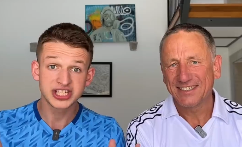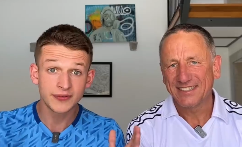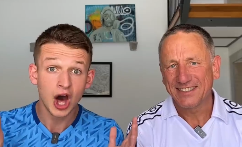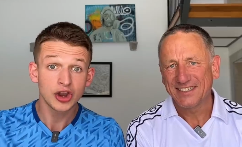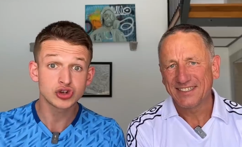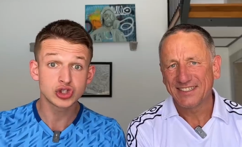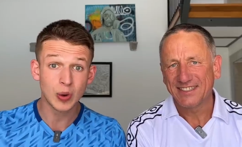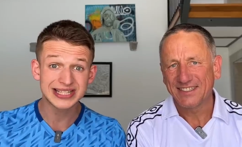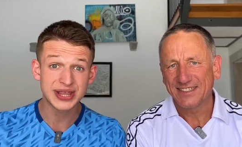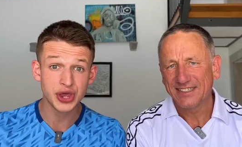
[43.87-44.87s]
Speaker 1: of a
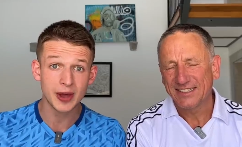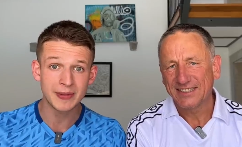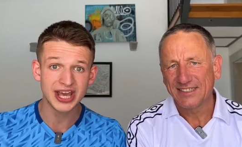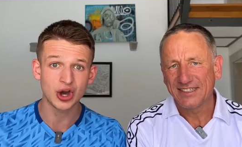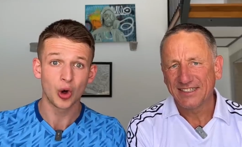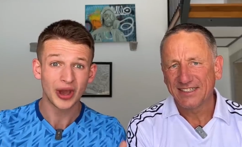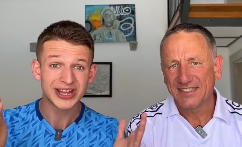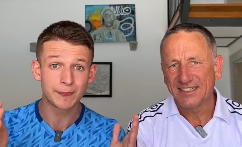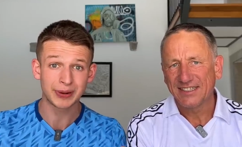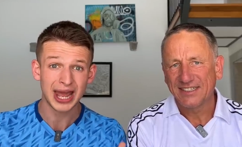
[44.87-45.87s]
123rd-minute goal in
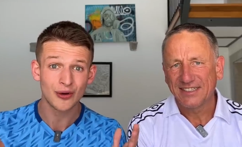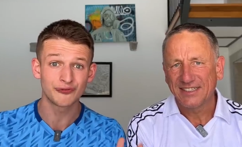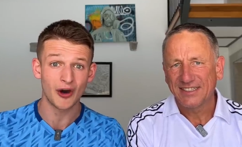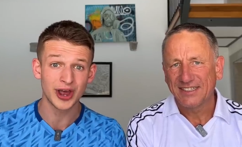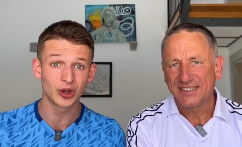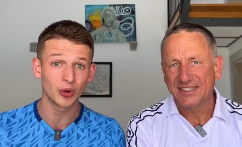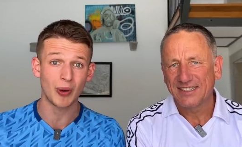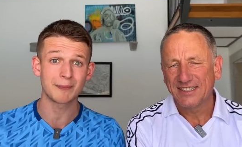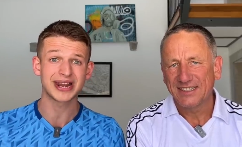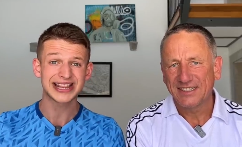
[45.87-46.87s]
the playoff final at
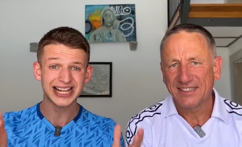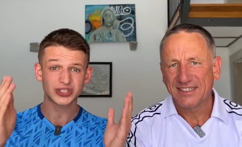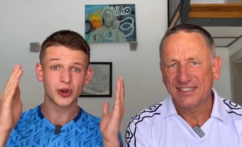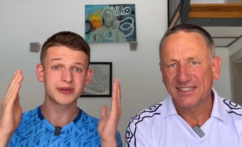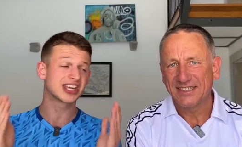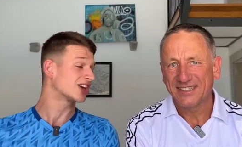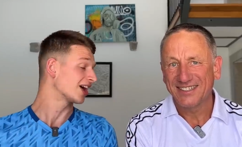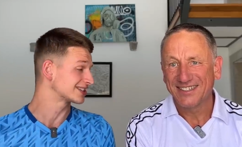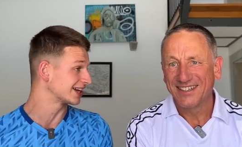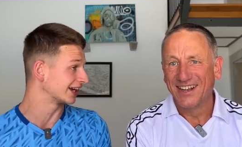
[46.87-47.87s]
Wembley. That's got to be gutting.